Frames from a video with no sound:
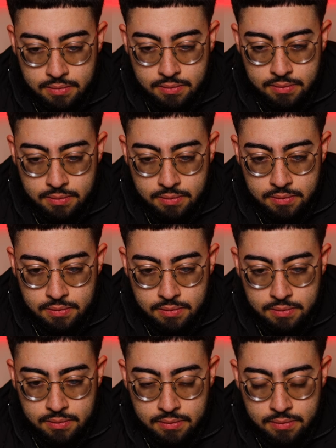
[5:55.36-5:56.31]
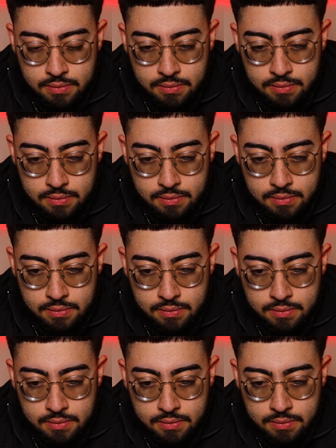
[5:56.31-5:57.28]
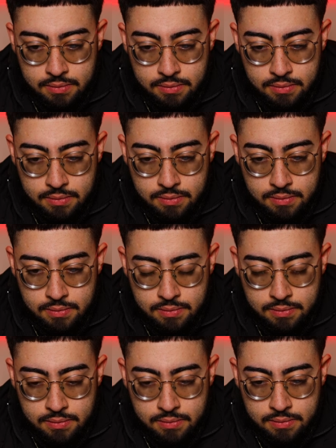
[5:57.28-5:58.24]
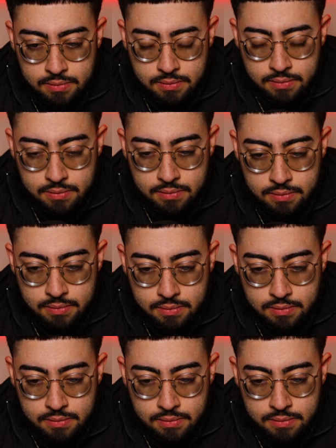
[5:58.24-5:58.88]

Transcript: [no speech]